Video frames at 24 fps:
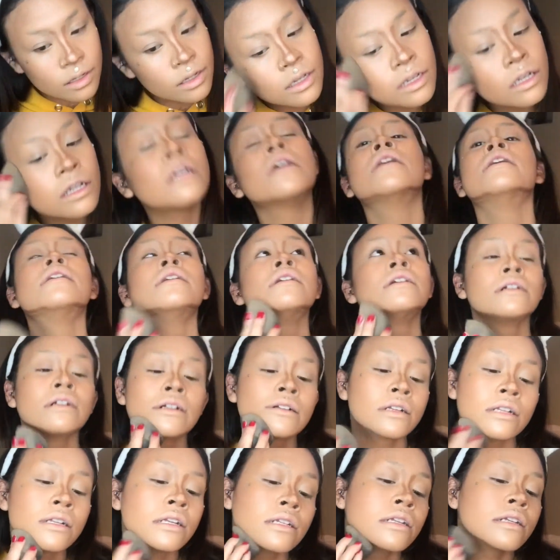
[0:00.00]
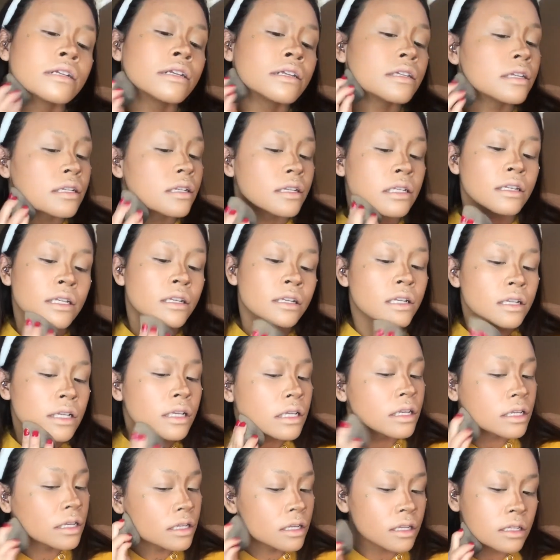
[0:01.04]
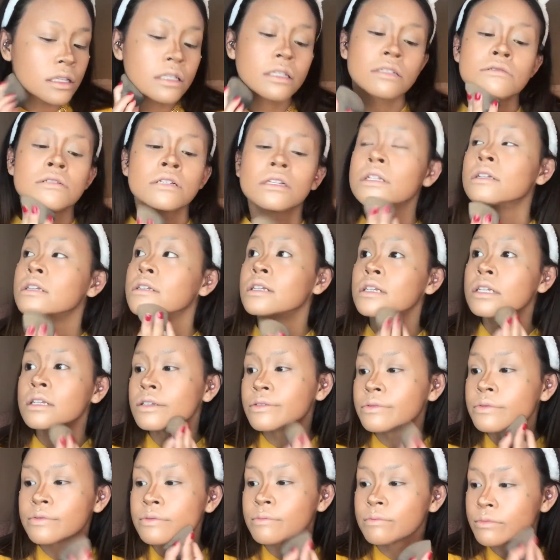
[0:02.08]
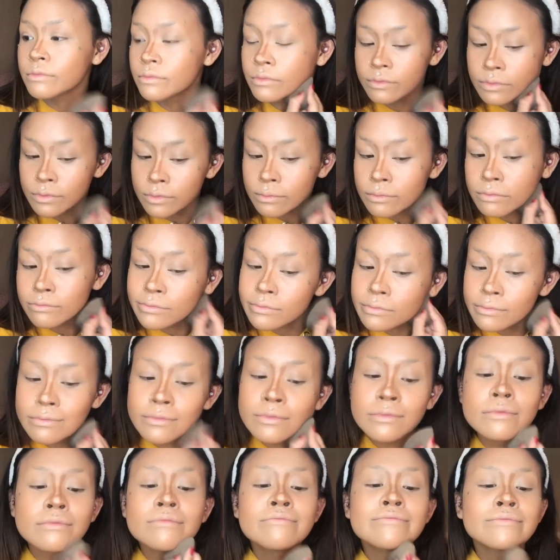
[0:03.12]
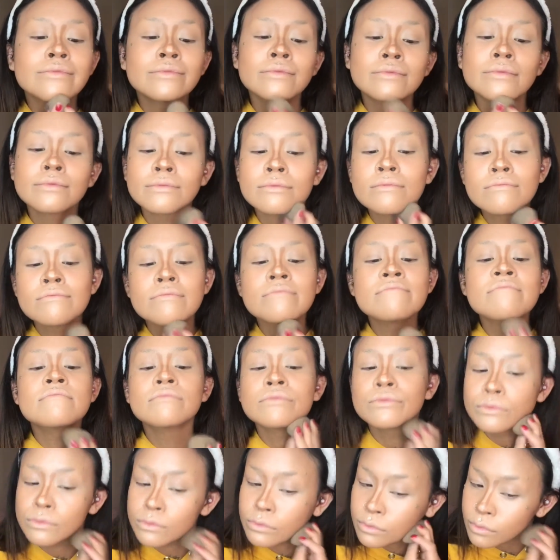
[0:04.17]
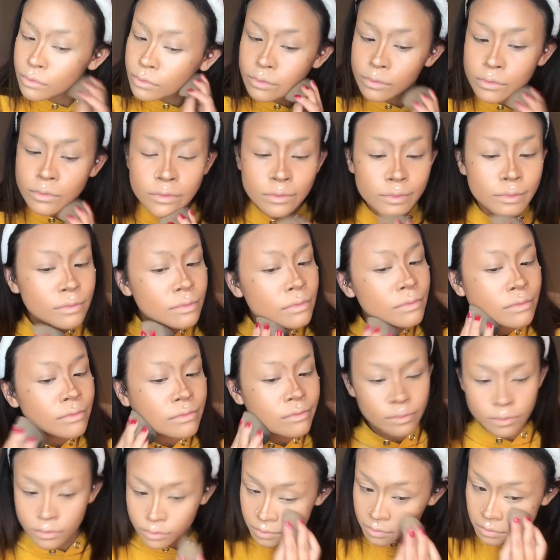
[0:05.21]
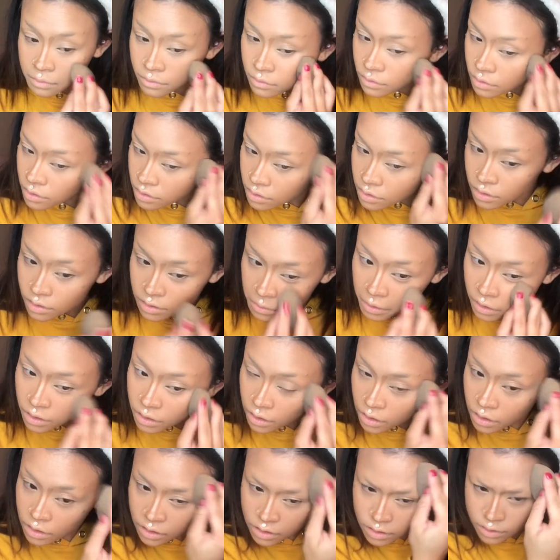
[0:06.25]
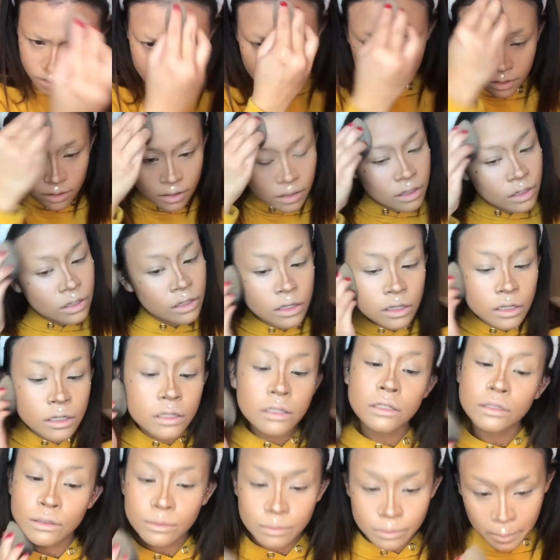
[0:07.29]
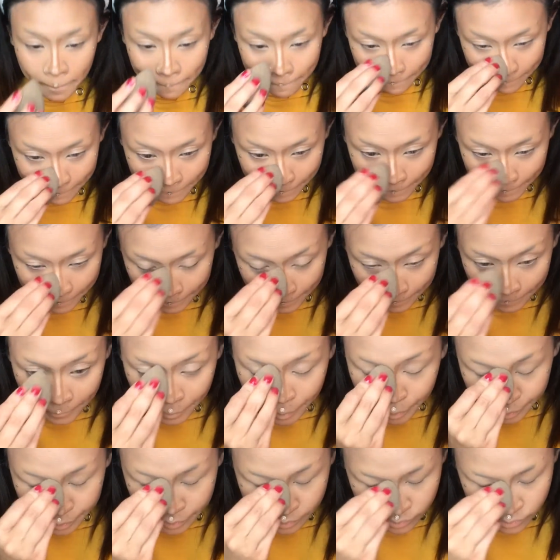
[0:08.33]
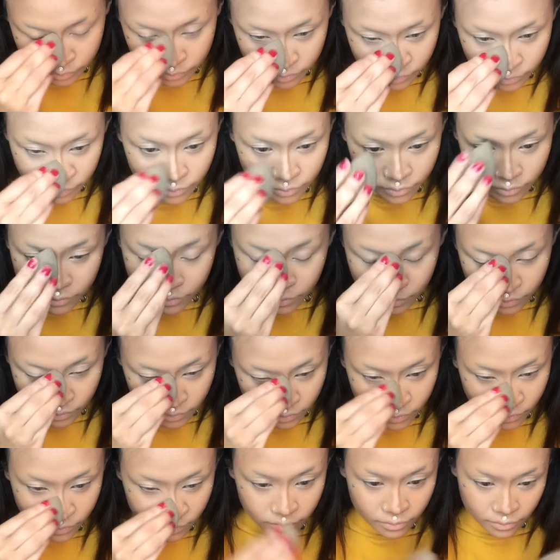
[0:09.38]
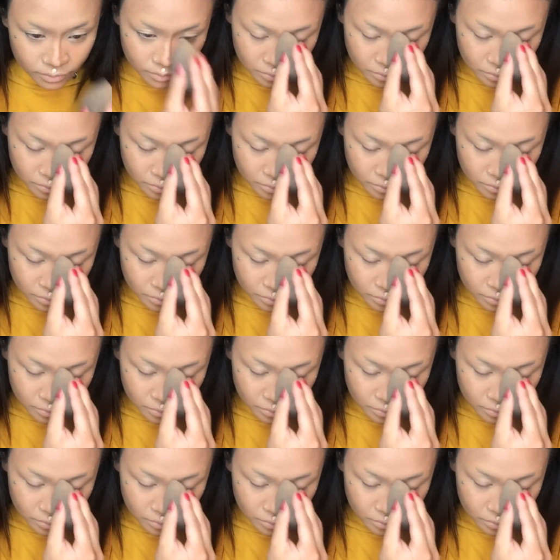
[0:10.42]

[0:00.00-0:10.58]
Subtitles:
I've been really loving the Wet n Wild products. I've been using them since I was like 12 years old when I first started wearing makeup, and like granted the quality was like